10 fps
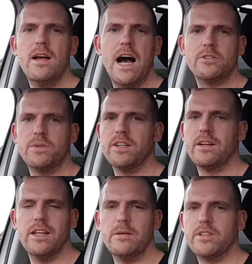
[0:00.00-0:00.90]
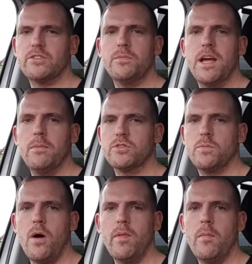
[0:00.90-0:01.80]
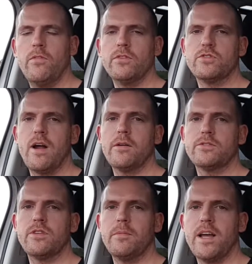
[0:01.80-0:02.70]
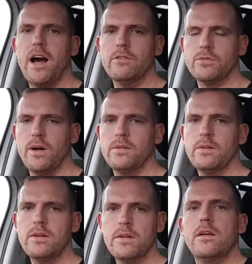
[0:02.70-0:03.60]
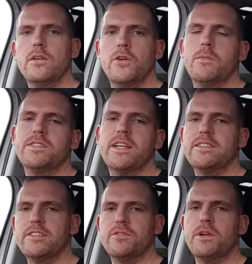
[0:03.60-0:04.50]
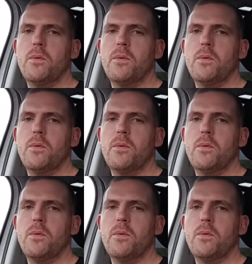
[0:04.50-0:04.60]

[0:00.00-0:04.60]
As with the clips, I should be able to pop them off a scrap car as well. Number 6 is the rear